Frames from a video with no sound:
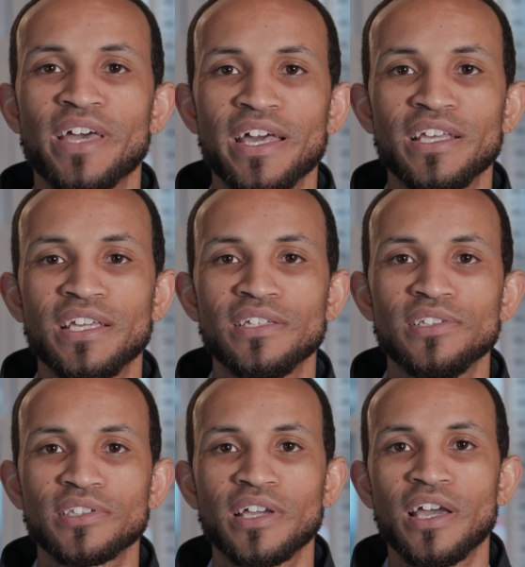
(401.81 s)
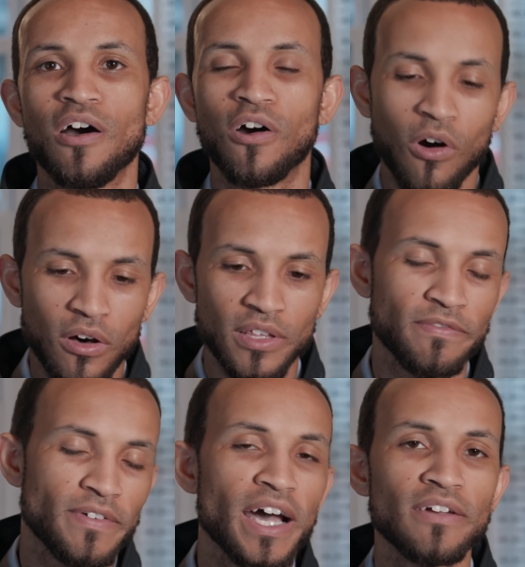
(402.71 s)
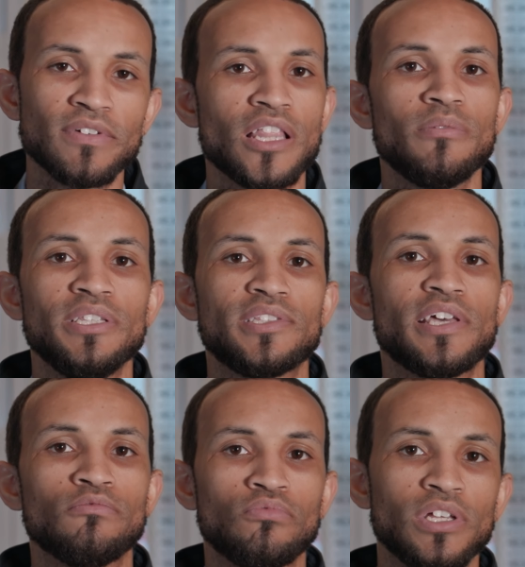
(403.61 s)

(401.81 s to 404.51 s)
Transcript: That is all the 5 elements that